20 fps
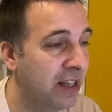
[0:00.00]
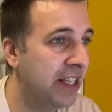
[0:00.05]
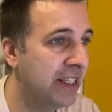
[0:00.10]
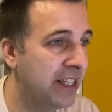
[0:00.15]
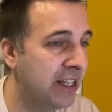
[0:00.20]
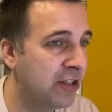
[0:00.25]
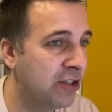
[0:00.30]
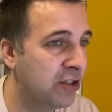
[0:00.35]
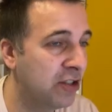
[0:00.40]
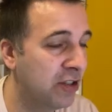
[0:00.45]

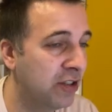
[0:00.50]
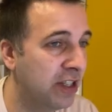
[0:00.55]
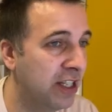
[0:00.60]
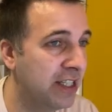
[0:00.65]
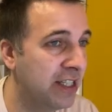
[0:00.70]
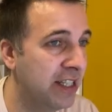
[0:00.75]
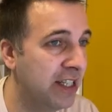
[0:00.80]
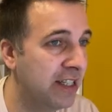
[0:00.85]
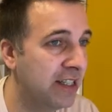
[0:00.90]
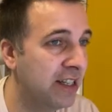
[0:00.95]

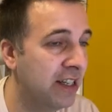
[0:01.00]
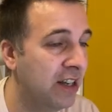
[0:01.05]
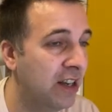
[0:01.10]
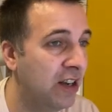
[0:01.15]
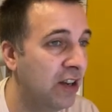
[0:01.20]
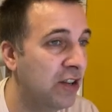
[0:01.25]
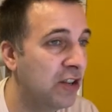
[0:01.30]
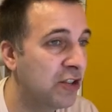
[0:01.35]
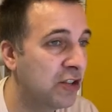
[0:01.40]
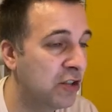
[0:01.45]
This is
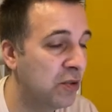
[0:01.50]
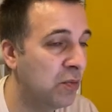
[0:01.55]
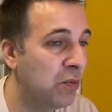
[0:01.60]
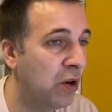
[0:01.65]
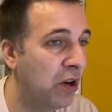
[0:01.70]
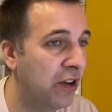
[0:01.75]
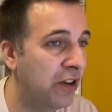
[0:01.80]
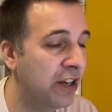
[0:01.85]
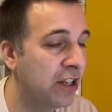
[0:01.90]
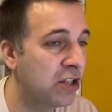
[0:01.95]

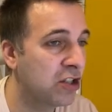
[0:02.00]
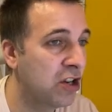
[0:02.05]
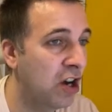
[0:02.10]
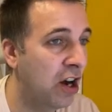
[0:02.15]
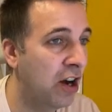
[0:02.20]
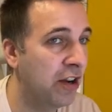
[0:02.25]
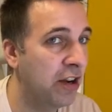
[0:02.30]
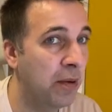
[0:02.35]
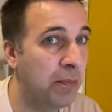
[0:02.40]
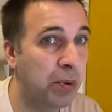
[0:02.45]
someone has
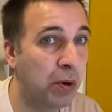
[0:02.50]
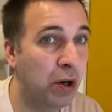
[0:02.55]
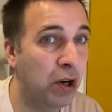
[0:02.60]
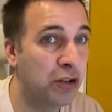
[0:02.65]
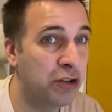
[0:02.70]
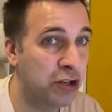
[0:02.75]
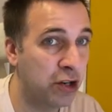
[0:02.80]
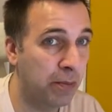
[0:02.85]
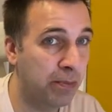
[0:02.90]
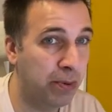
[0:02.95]
gone and
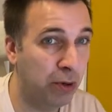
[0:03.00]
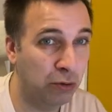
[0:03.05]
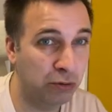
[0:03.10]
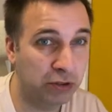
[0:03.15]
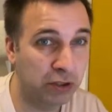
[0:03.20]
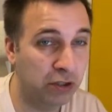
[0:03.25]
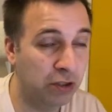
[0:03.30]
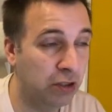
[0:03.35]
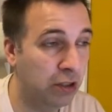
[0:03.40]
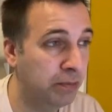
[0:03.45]
put a job
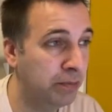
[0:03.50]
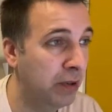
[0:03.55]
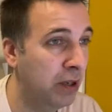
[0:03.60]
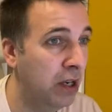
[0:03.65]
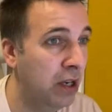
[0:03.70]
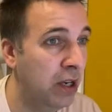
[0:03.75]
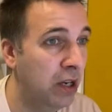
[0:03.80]
posting up